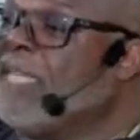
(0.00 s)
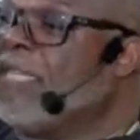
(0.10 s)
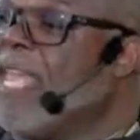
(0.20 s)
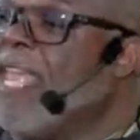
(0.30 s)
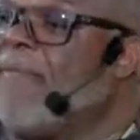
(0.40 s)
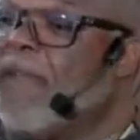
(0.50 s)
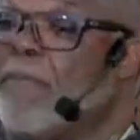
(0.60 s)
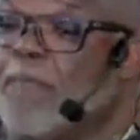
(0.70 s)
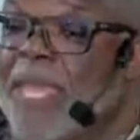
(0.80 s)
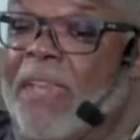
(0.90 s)
save a
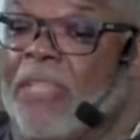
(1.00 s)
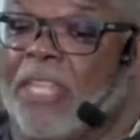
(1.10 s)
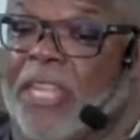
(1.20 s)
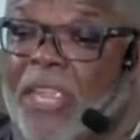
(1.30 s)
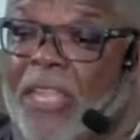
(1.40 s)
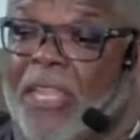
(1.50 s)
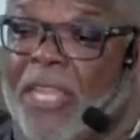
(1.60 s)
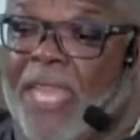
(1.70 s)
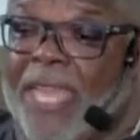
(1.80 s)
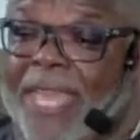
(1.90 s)
billionaire
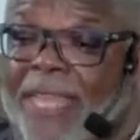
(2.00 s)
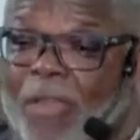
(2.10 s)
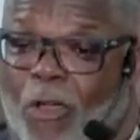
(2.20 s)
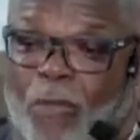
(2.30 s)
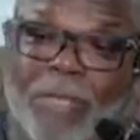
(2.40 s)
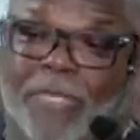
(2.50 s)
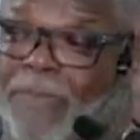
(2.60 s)
and a homeless